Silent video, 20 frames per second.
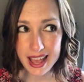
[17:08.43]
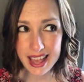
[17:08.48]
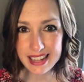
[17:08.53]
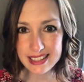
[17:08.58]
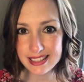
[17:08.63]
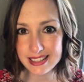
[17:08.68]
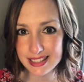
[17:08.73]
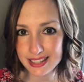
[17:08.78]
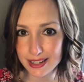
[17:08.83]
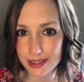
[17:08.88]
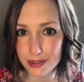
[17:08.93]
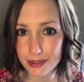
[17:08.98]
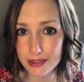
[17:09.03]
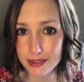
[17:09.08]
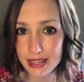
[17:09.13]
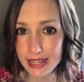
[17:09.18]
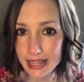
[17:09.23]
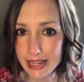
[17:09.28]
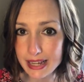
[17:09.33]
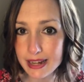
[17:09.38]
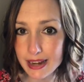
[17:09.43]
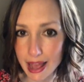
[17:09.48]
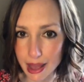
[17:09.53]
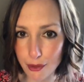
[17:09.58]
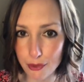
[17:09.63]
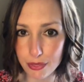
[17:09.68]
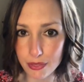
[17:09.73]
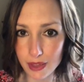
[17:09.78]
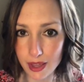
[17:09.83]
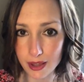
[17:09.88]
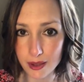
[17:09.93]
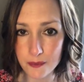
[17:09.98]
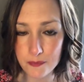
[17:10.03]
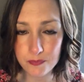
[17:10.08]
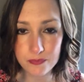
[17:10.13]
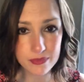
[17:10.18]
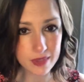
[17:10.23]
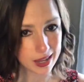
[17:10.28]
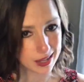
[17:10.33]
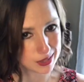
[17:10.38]
and still eat healthy.
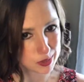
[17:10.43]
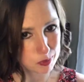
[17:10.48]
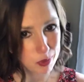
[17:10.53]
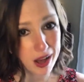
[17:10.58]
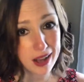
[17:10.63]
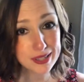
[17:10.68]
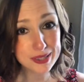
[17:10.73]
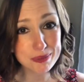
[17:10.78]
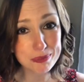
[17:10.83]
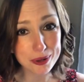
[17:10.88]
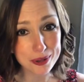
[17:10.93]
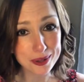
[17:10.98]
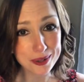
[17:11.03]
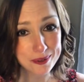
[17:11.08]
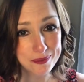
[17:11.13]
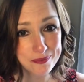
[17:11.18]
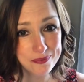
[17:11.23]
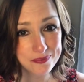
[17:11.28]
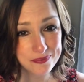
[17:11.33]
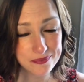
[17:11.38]
It's possible.